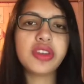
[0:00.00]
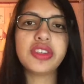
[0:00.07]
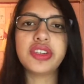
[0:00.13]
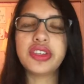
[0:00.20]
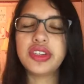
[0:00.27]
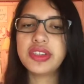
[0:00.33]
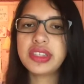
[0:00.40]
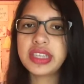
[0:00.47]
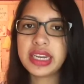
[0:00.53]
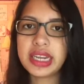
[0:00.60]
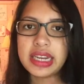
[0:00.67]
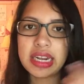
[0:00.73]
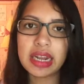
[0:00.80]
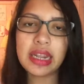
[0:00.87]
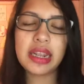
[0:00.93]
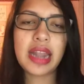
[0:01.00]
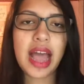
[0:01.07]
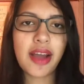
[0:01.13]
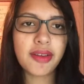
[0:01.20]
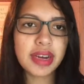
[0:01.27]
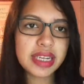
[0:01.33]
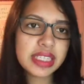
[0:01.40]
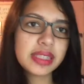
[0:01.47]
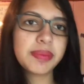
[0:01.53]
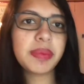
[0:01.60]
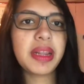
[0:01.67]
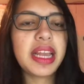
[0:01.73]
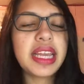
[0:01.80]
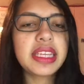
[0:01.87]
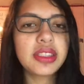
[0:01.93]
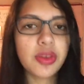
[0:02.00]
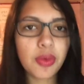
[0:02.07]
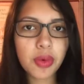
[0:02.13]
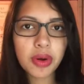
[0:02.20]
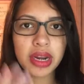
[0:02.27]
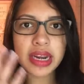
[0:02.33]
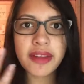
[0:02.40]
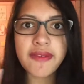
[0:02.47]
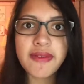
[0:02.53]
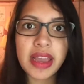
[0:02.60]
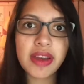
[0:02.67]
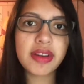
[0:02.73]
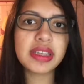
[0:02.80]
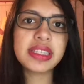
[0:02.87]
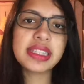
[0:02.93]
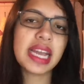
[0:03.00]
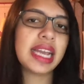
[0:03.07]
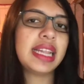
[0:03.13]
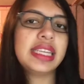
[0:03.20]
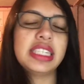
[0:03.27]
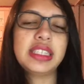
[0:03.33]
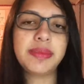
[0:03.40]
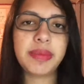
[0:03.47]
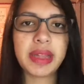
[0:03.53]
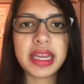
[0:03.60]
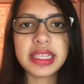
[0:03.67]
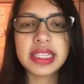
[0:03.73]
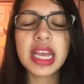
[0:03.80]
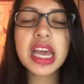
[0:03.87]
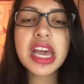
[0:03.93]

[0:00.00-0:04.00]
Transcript: Should you study in a loudish place or in a very silent place?